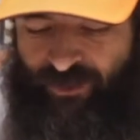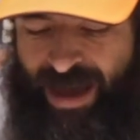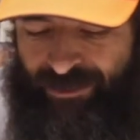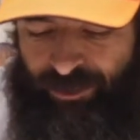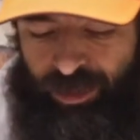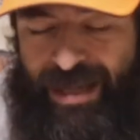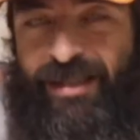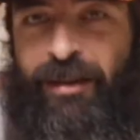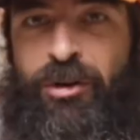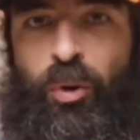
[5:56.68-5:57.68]

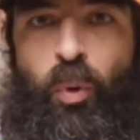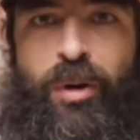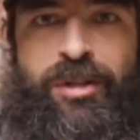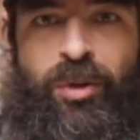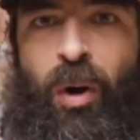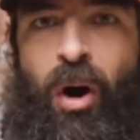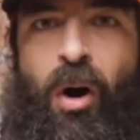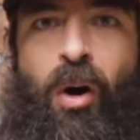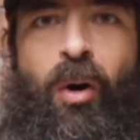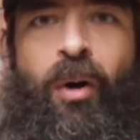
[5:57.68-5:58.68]
faithfulness endures through
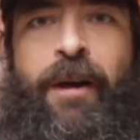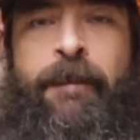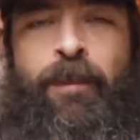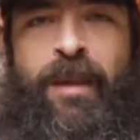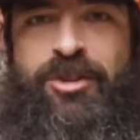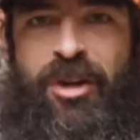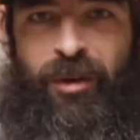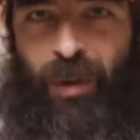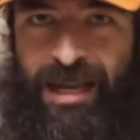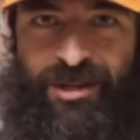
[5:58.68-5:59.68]
all
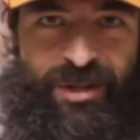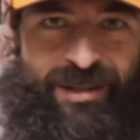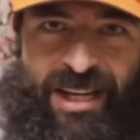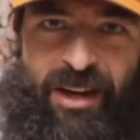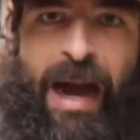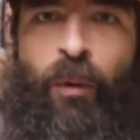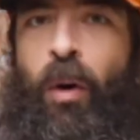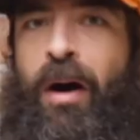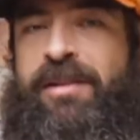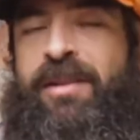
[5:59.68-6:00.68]
generations. Here I
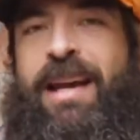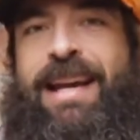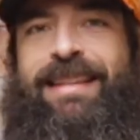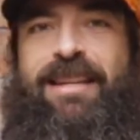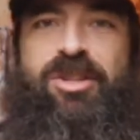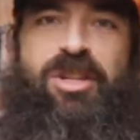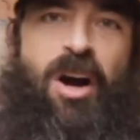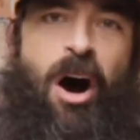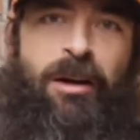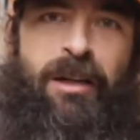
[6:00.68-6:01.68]
was, this
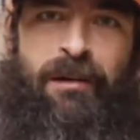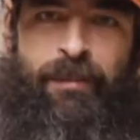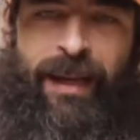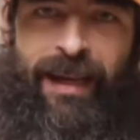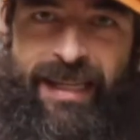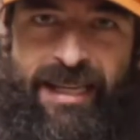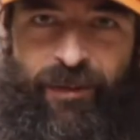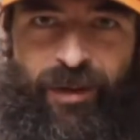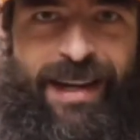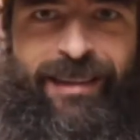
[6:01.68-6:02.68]
young
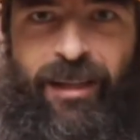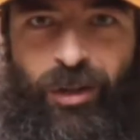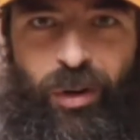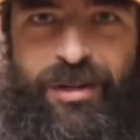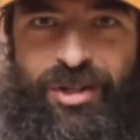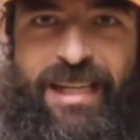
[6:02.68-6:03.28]
believer in the Lord